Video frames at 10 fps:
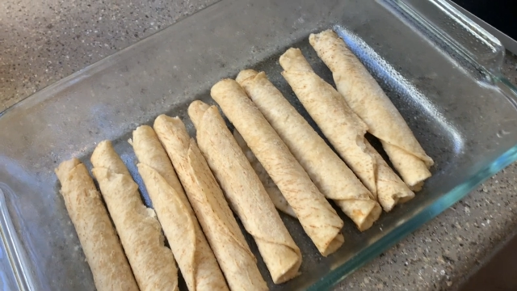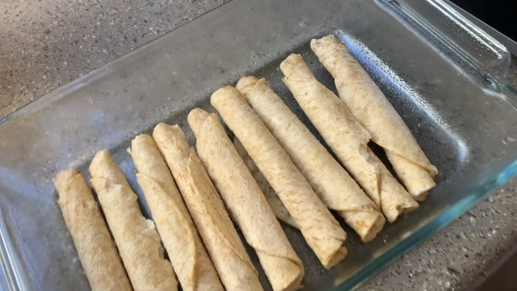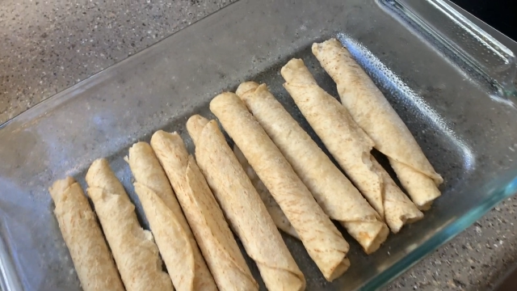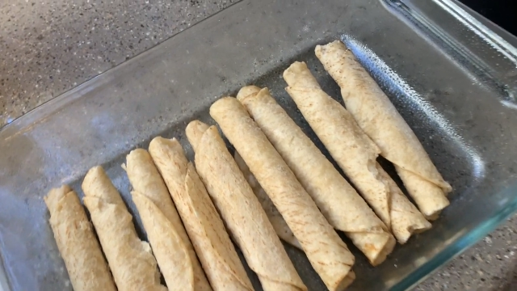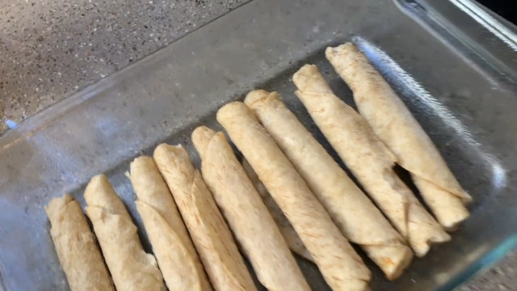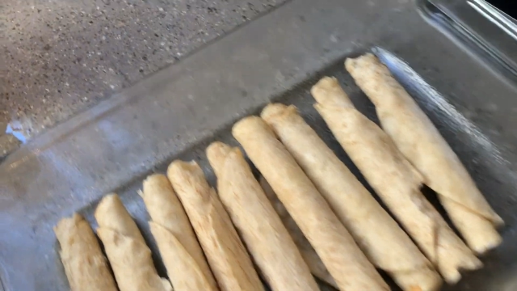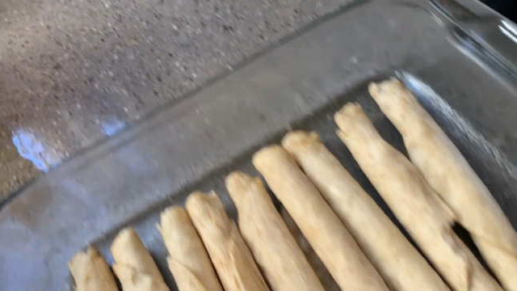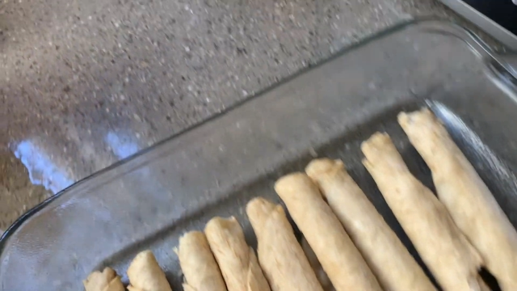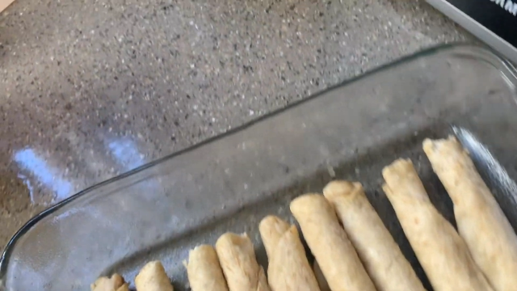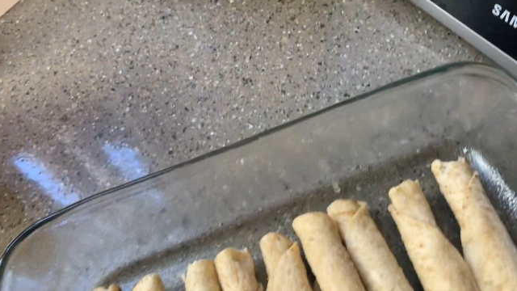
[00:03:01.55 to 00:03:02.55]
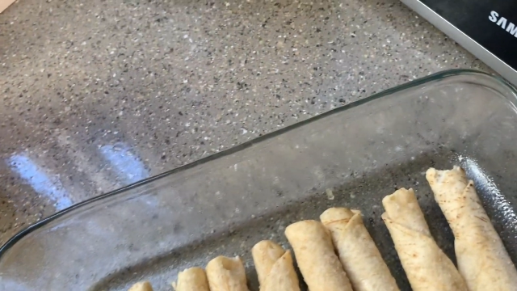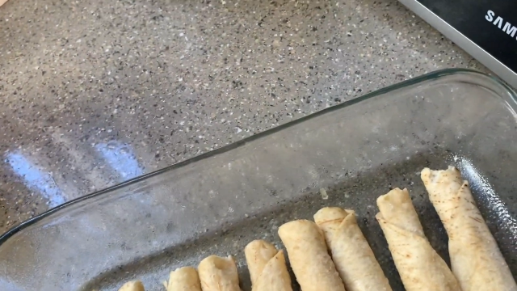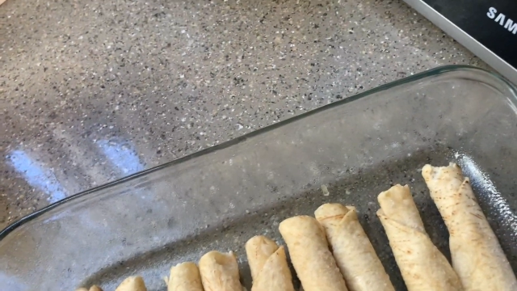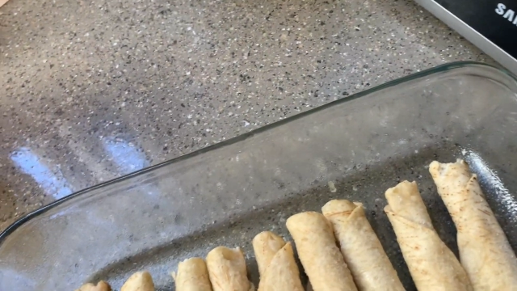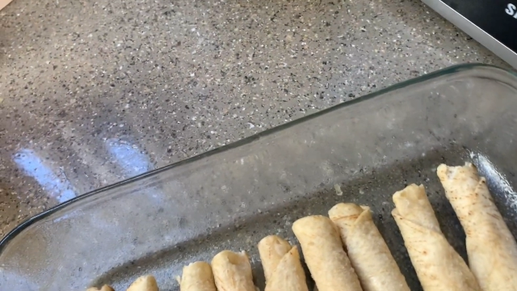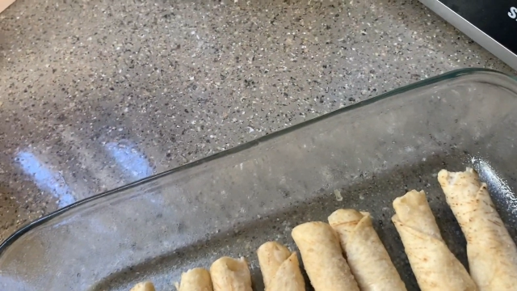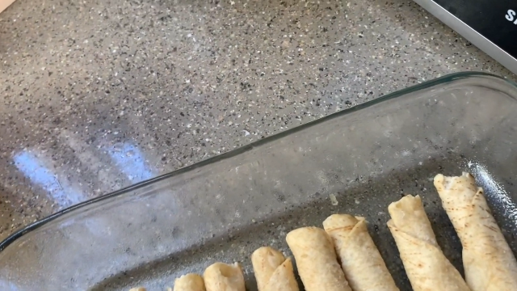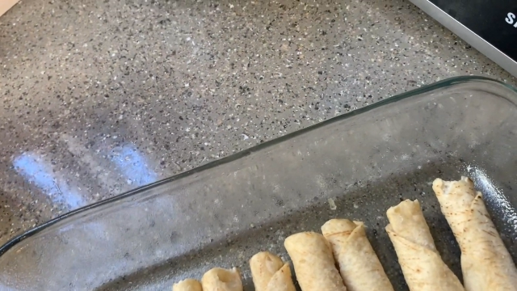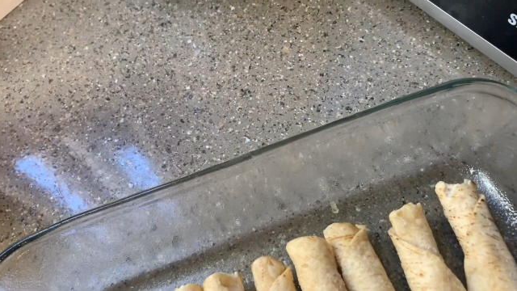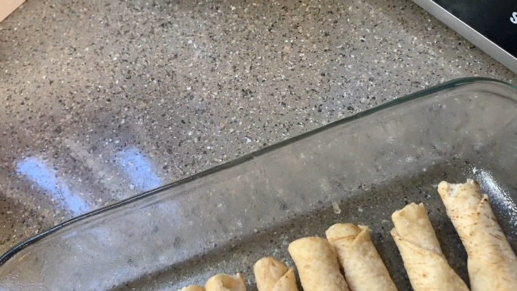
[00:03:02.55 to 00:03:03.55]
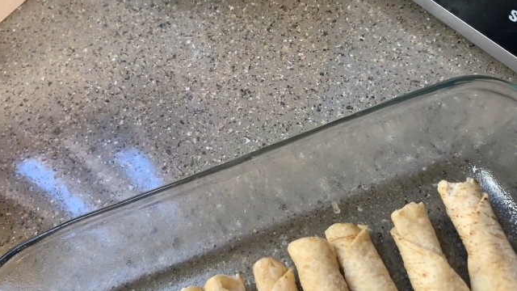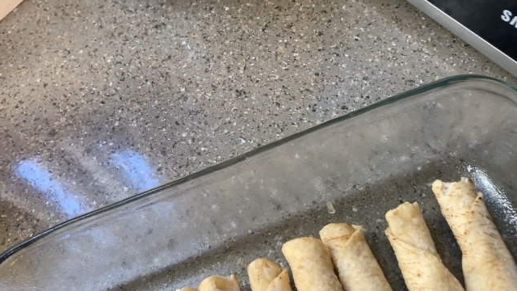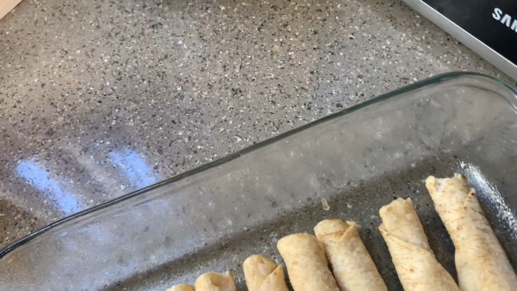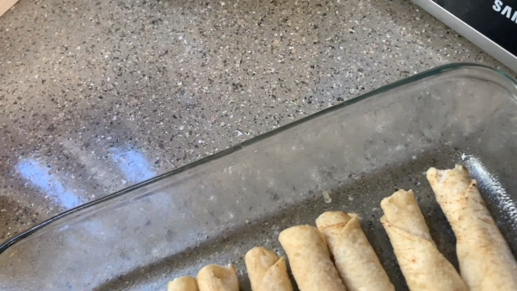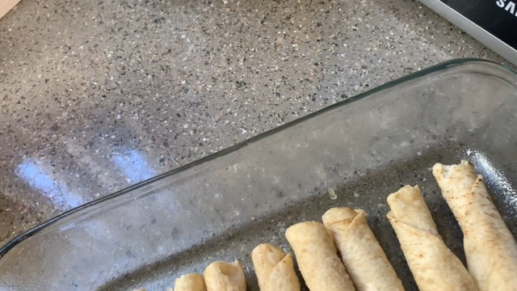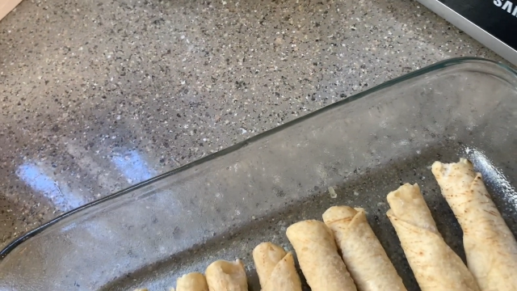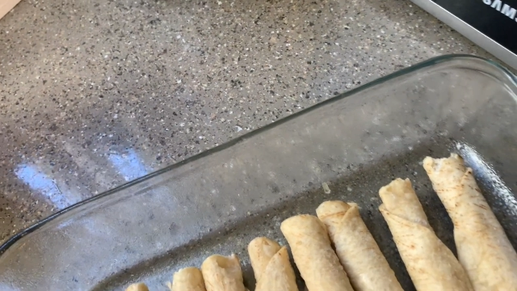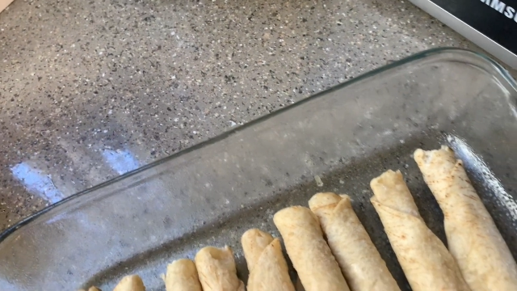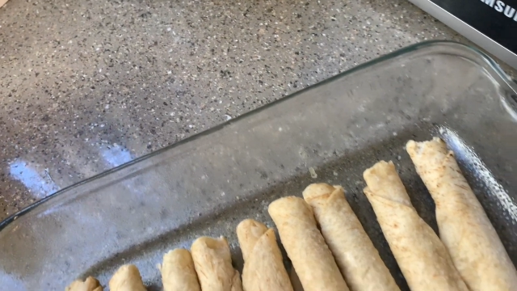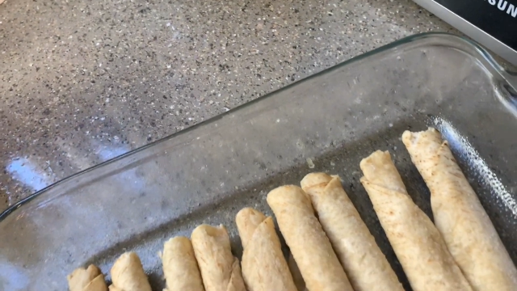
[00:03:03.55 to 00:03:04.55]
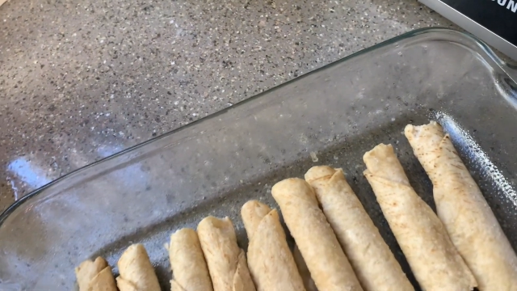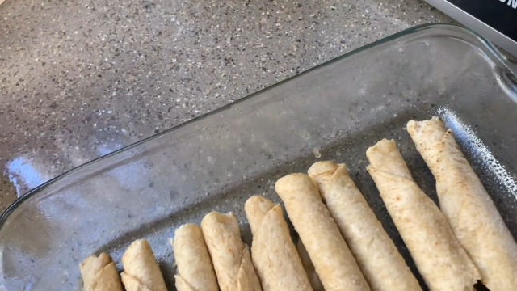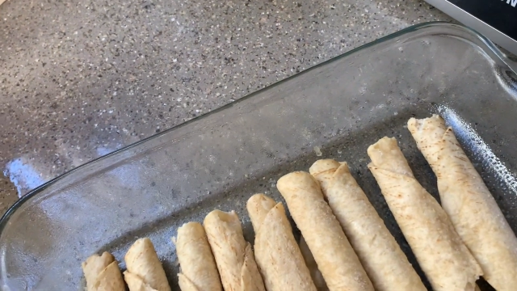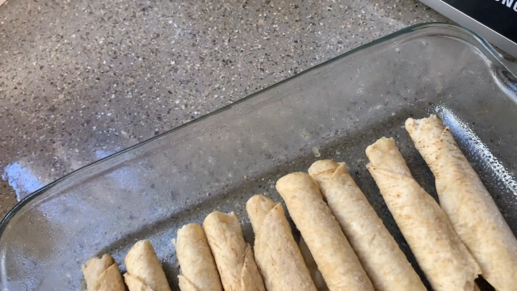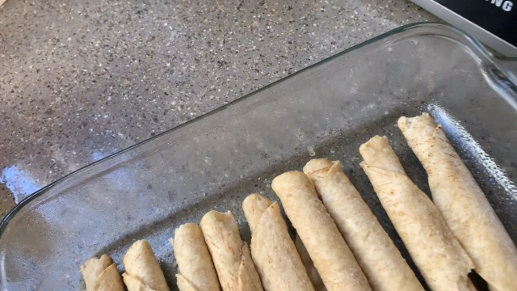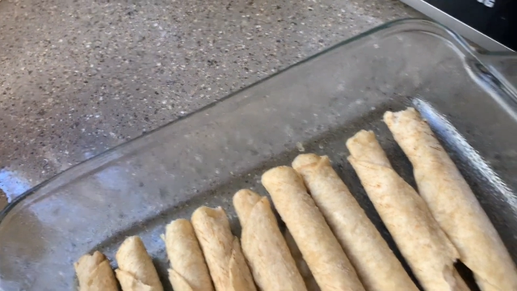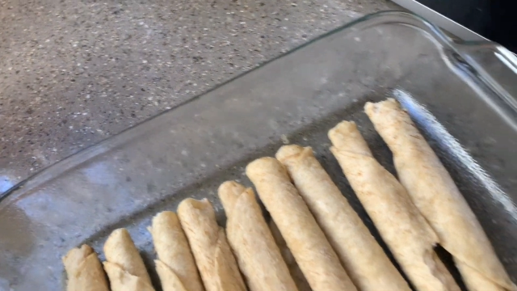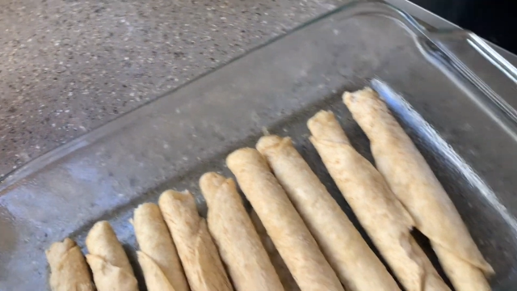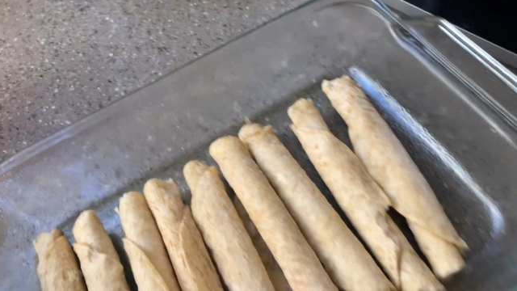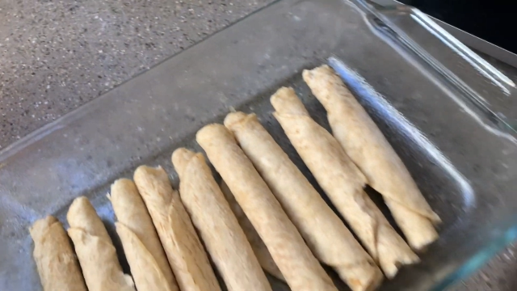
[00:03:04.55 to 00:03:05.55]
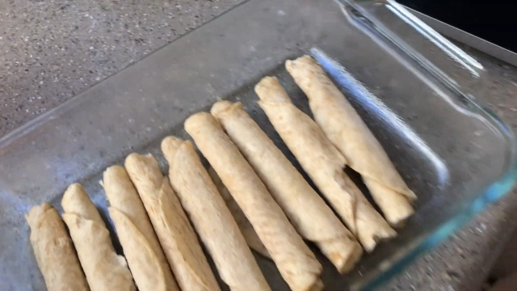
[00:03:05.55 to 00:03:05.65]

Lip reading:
Nobody's mouth can be seen.